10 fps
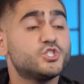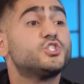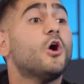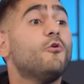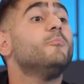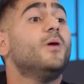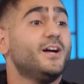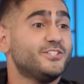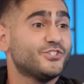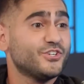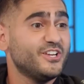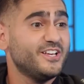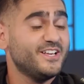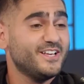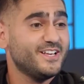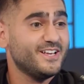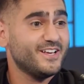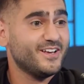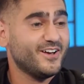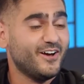so much
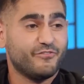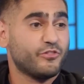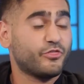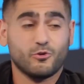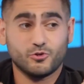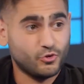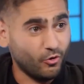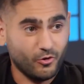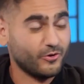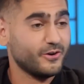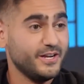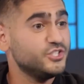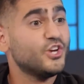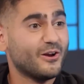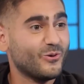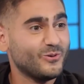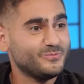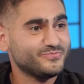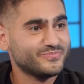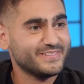of the third door in general.
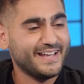Mm.